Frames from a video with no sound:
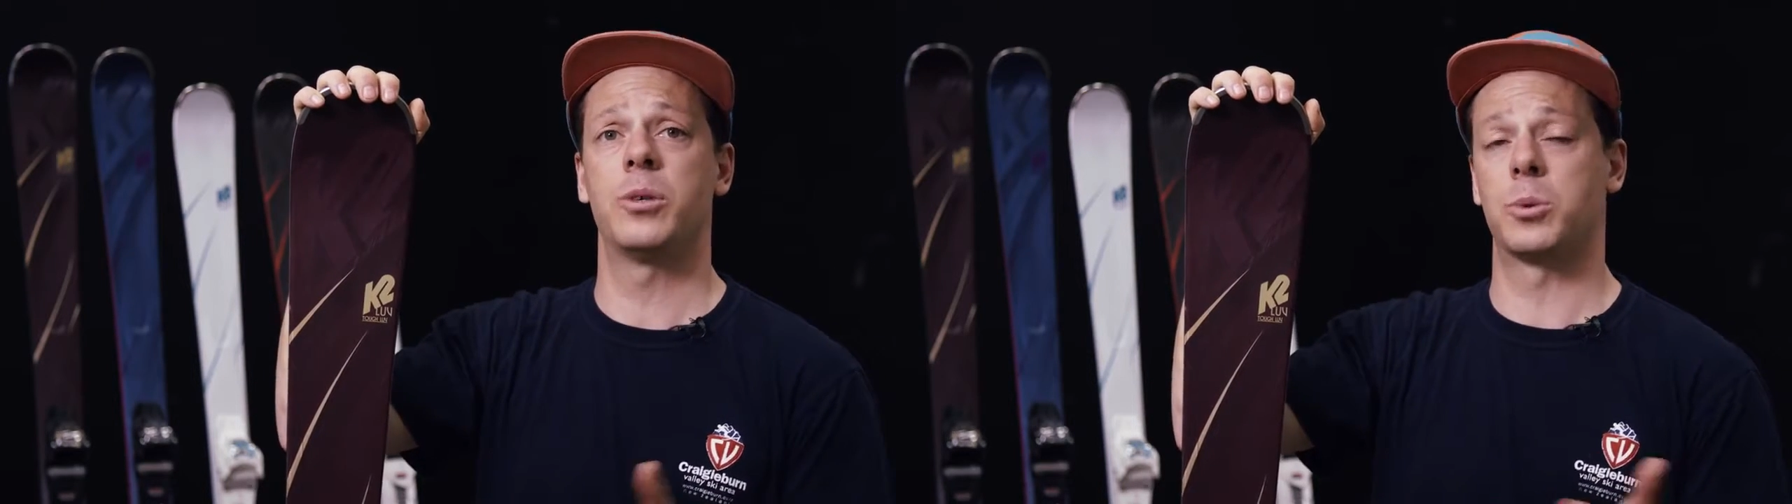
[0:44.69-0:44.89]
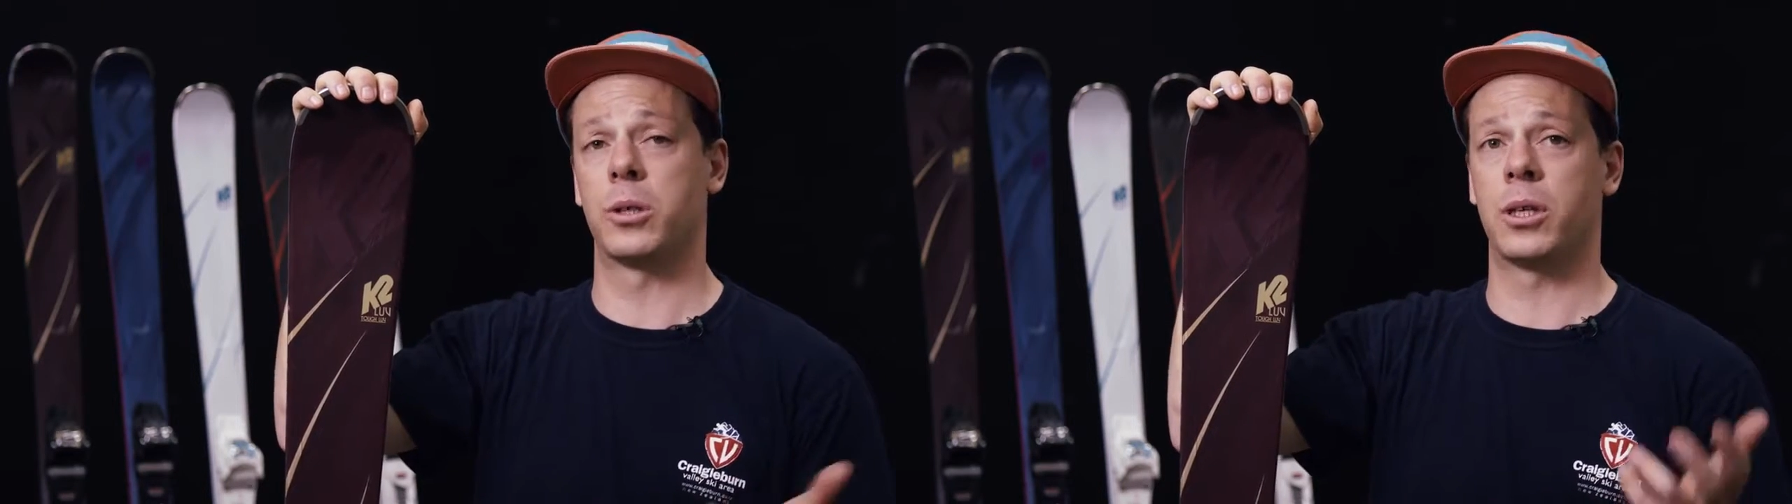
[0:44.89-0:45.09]

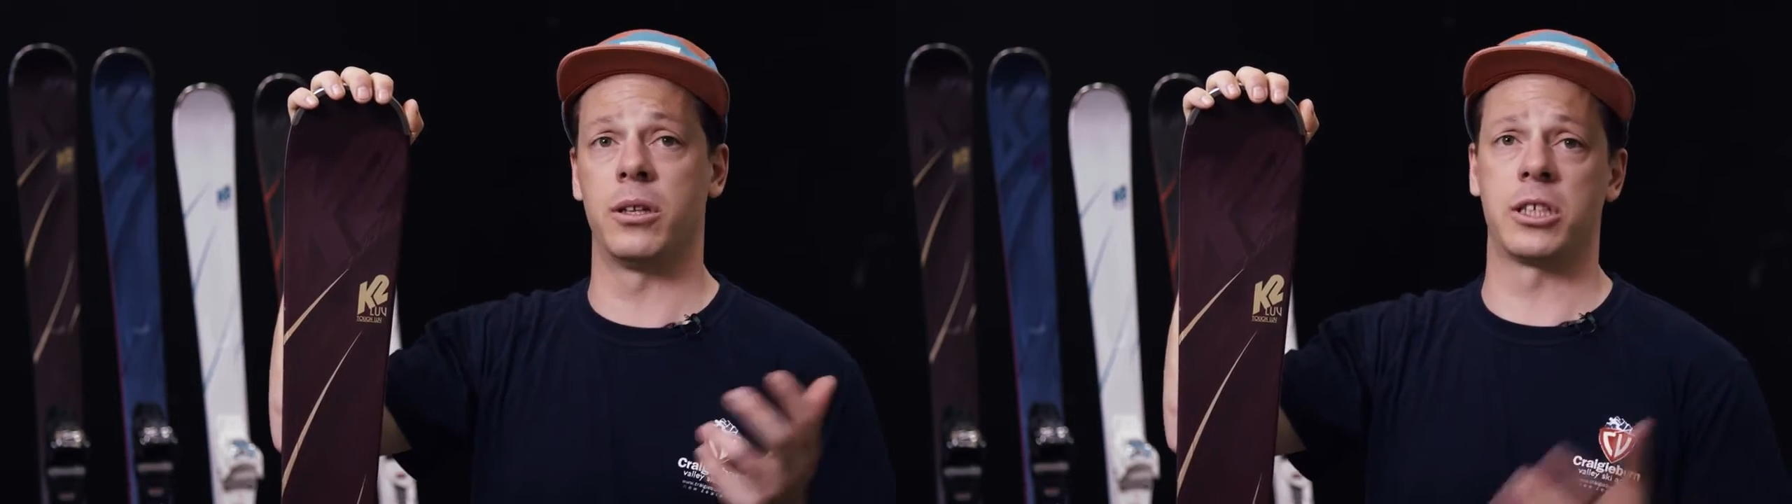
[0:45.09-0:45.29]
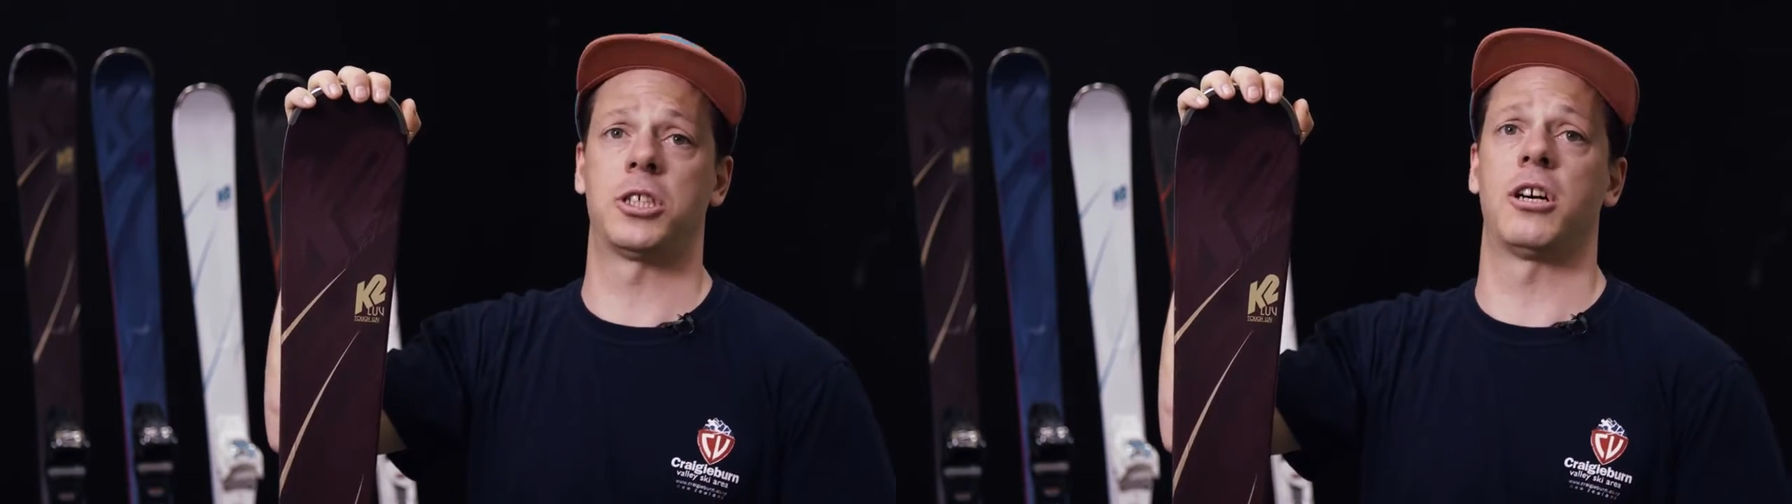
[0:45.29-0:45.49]
which we're
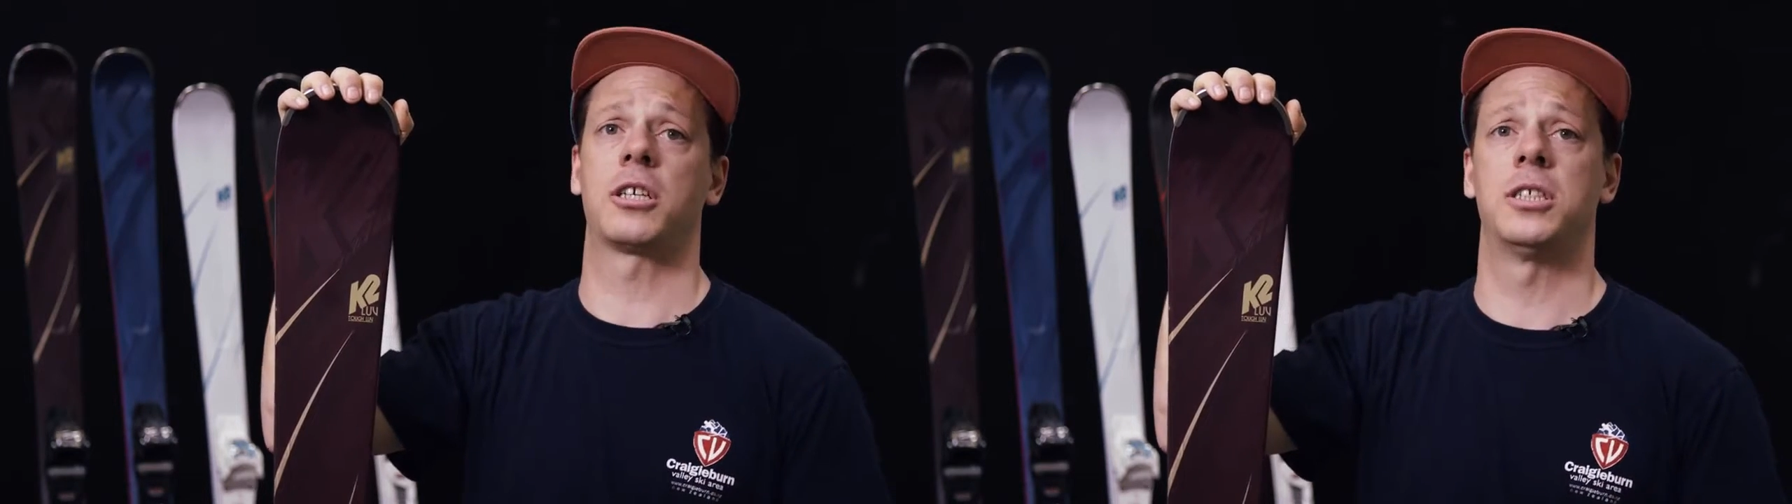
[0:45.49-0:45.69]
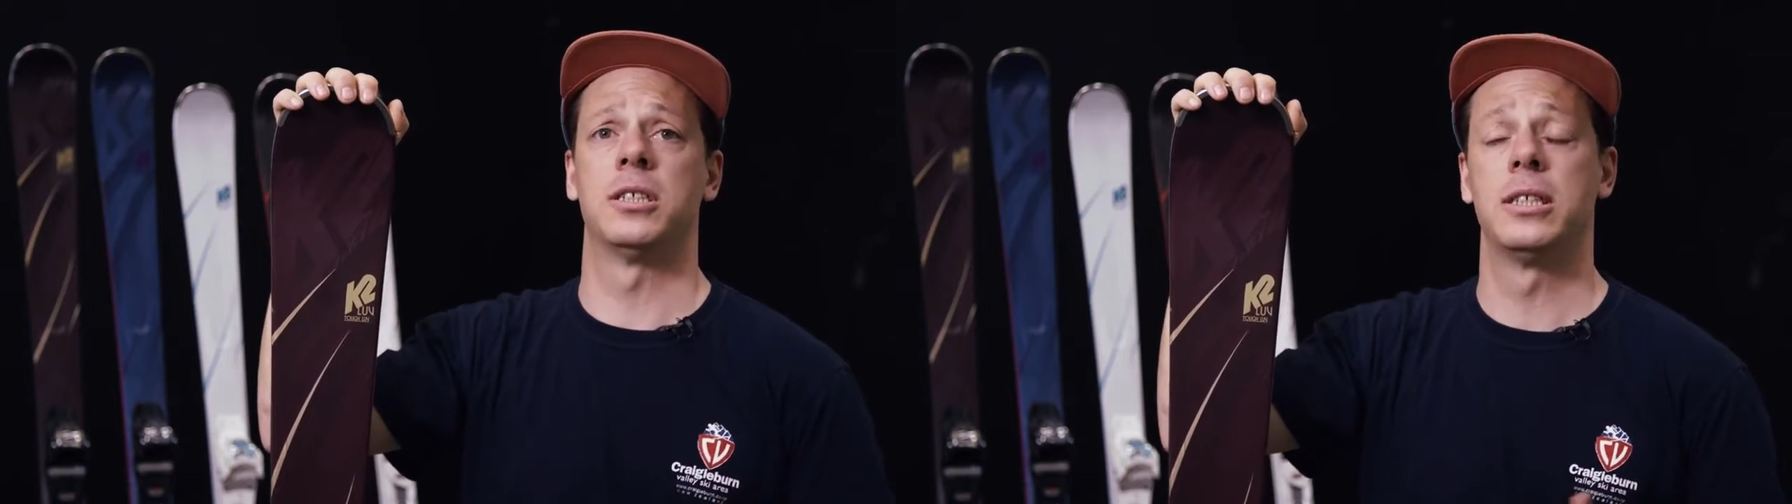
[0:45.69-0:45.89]
calling
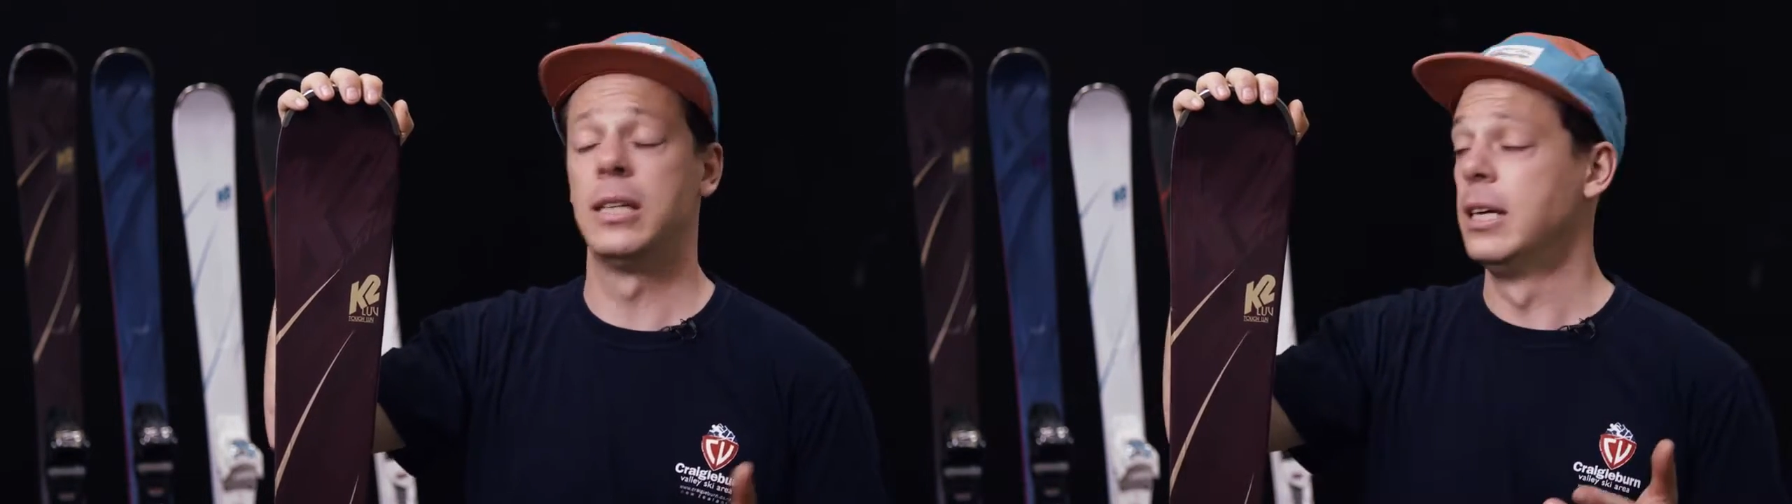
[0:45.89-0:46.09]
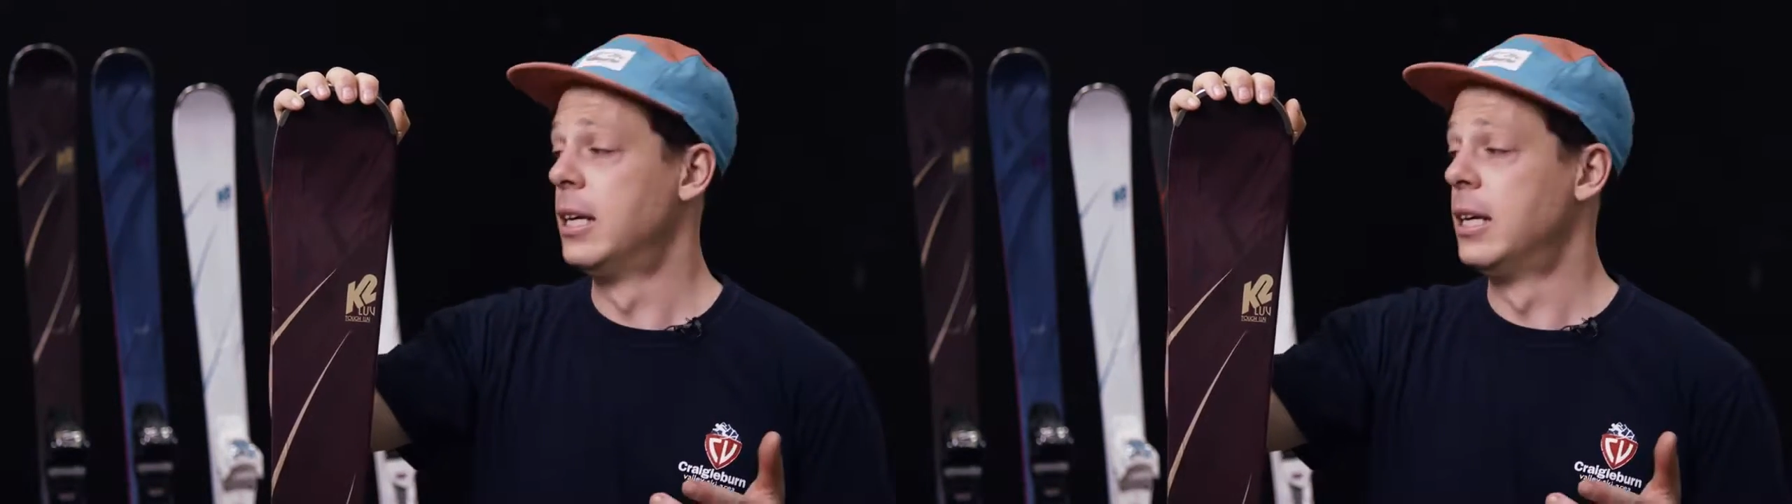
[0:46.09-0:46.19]
Shock Shield.